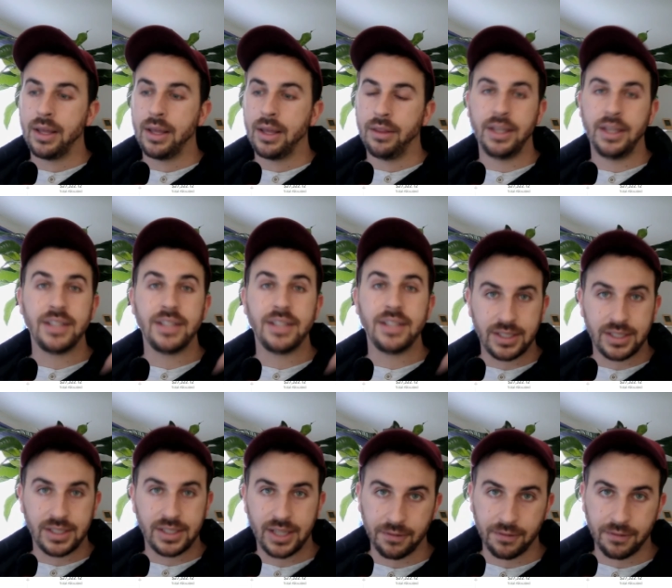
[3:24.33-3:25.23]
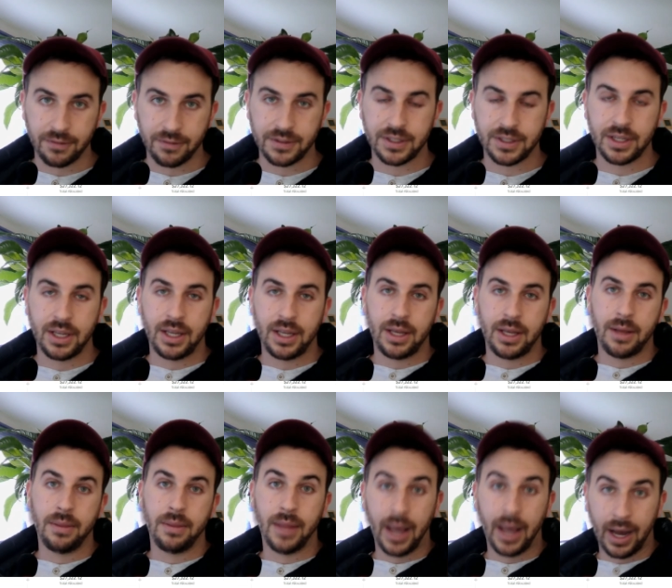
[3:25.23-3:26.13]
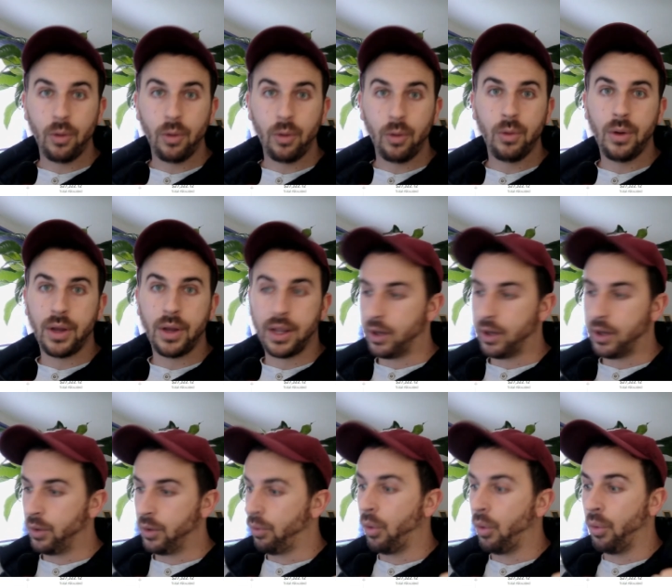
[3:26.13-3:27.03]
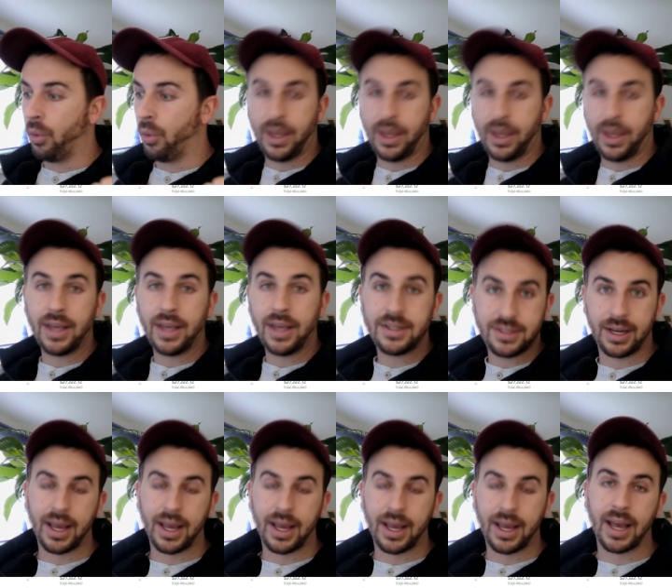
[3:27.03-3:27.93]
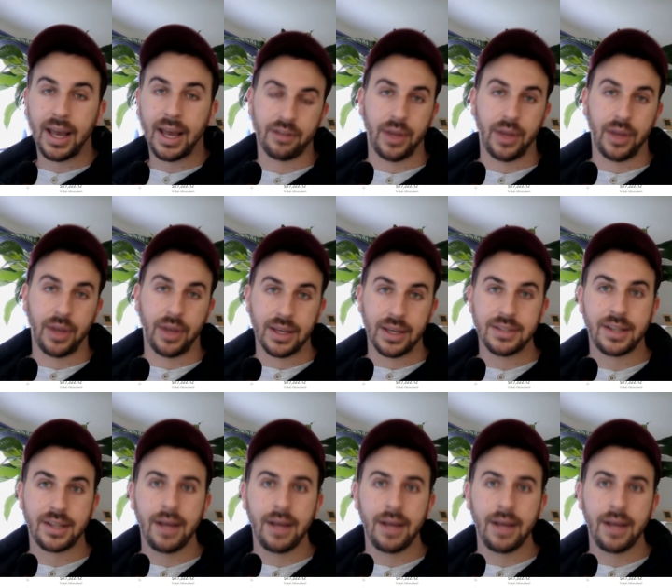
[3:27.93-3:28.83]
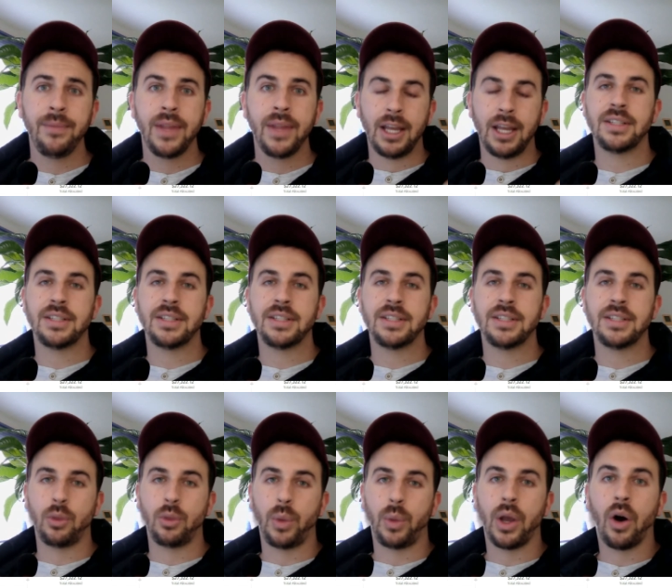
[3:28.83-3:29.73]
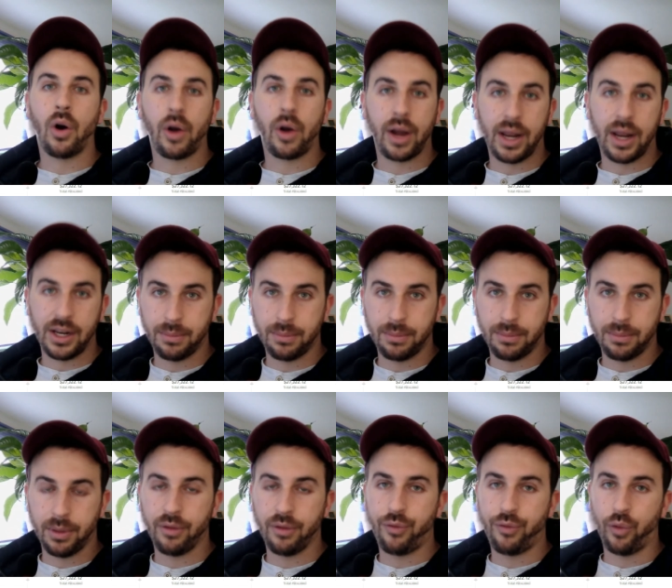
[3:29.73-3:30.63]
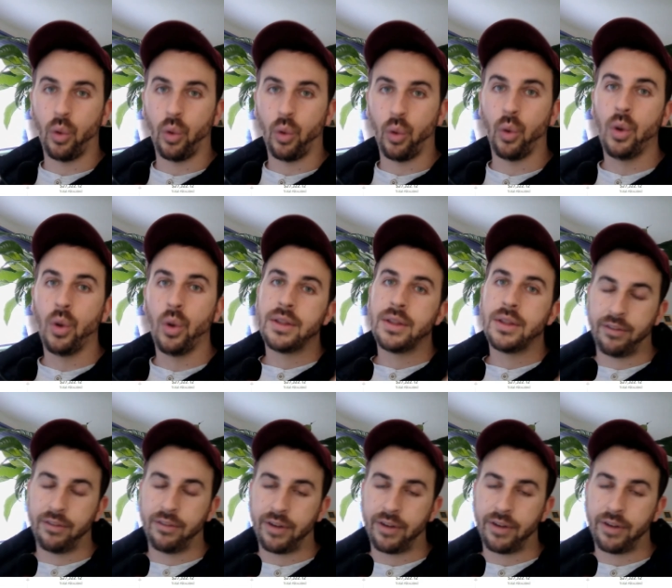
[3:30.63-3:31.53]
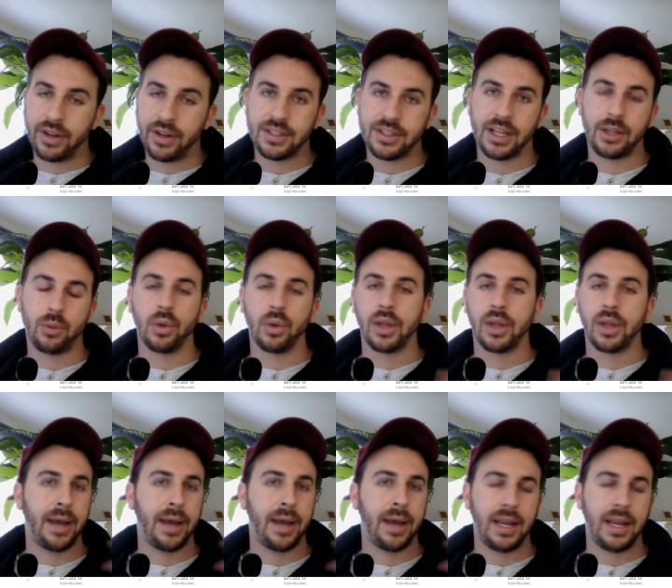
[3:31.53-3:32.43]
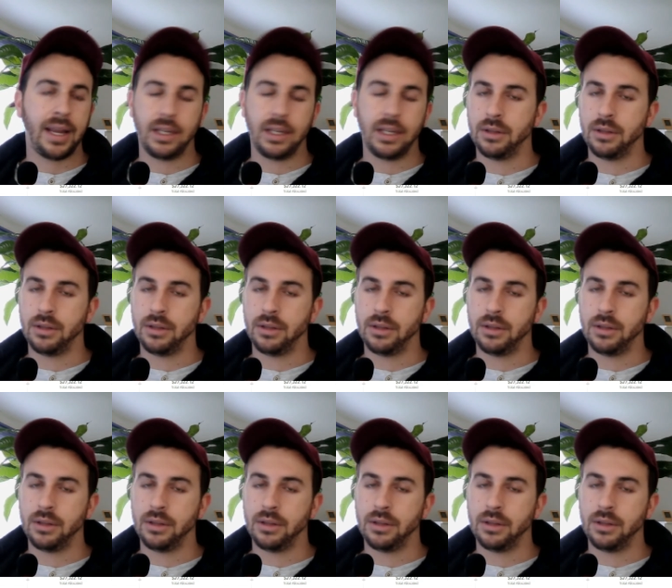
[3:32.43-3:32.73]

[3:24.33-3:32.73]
these E T Fs now, you know, or yesterday, as of yesterday, it means that we are eligible for the dividend that will get paid